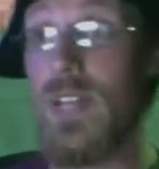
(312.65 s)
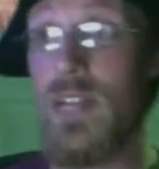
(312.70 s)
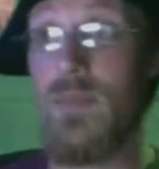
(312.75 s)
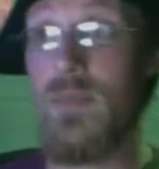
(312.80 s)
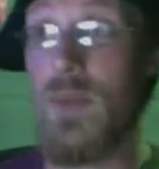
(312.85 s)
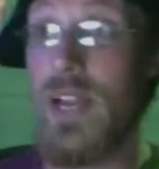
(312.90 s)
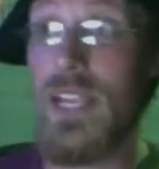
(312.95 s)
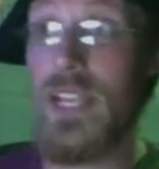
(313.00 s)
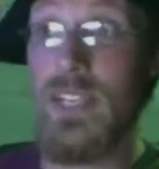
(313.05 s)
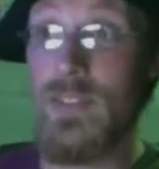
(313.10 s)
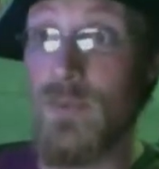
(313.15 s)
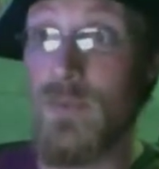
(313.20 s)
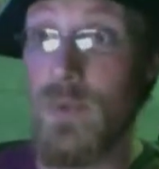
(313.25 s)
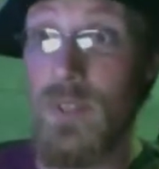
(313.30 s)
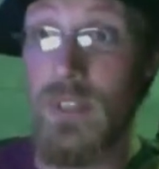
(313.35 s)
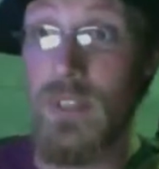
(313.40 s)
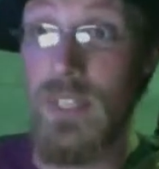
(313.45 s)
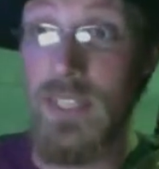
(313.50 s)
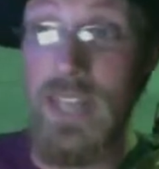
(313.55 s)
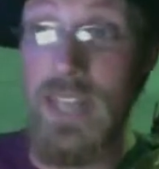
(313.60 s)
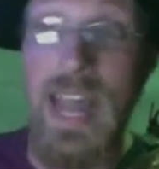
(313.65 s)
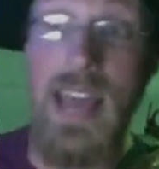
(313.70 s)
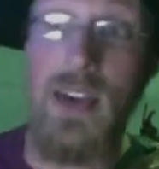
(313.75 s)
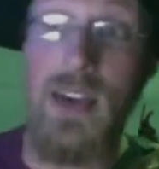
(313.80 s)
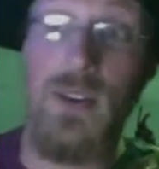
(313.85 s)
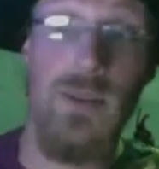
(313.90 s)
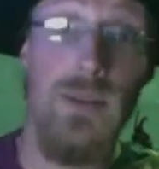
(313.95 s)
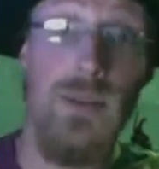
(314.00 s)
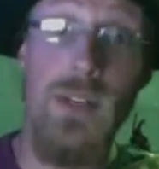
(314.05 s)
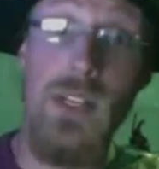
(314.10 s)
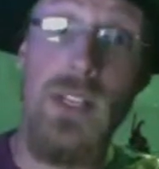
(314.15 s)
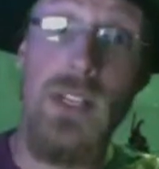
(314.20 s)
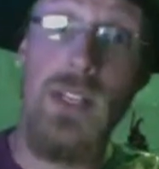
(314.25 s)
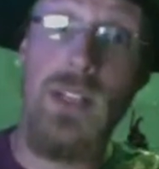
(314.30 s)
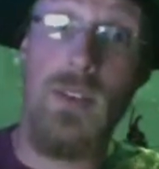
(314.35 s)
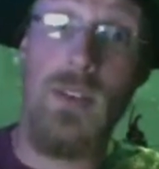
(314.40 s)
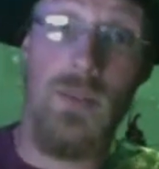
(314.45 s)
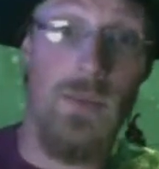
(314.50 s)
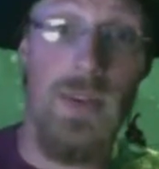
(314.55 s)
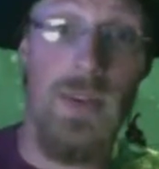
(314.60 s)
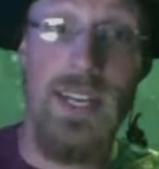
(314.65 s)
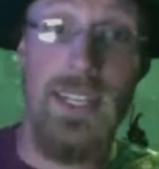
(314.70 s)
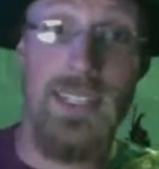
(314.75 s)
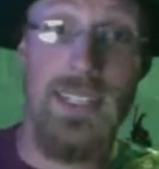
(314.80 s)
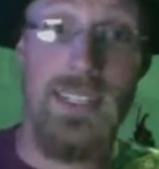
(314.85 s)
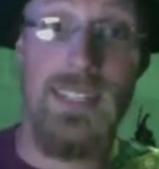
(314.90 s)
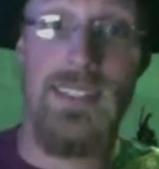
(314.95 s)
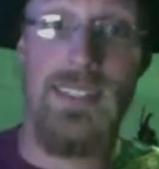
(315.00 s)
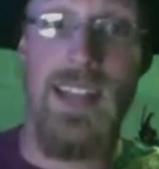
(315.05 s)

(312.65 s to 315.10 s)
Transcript: and Ray has